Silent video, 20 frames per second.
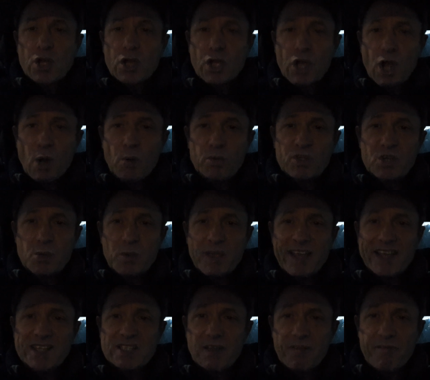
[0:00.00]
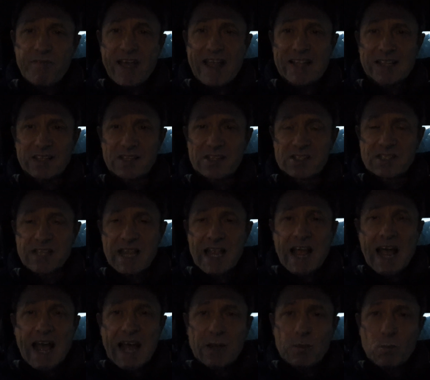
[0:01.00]
Go to his events,
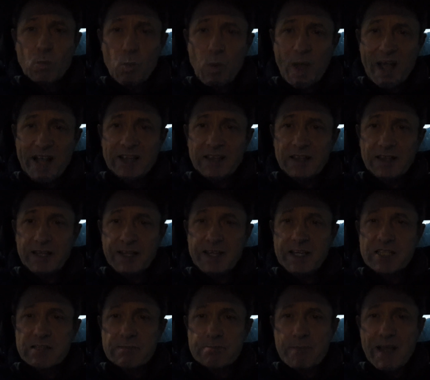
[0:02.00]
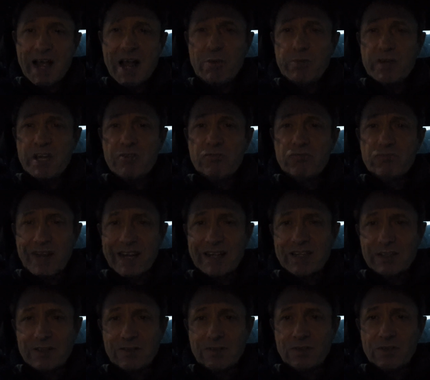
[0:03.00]
and when these Maori
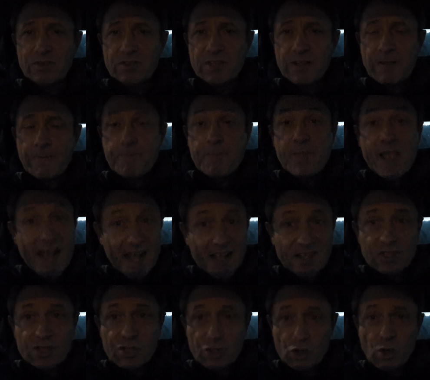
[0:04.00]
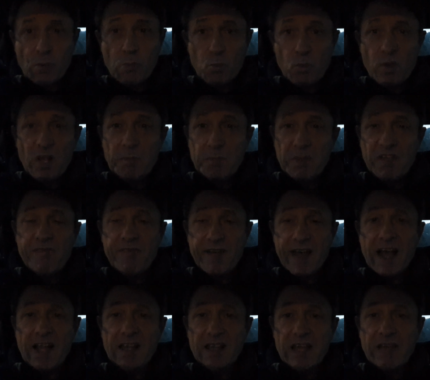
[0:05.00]
radicals, and some will be
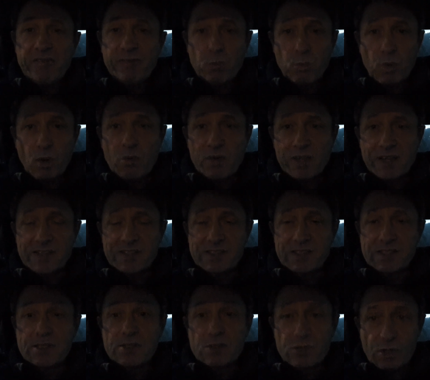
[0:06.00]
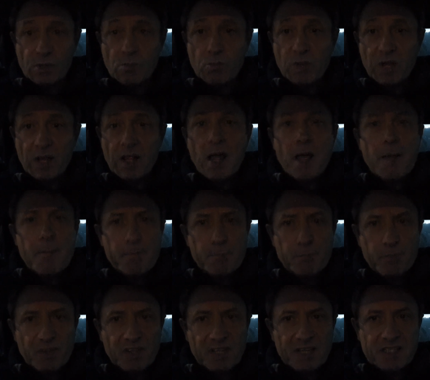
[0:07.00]
far left wokists, some will,
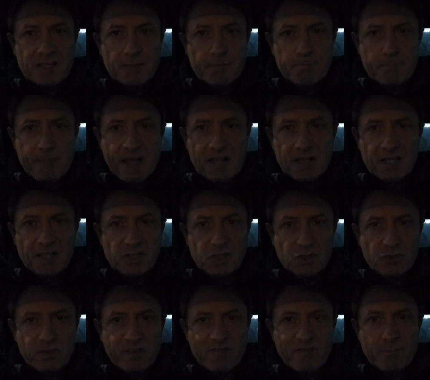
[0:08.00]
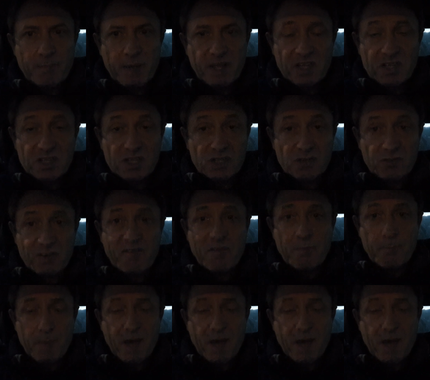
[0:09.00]
but this is driven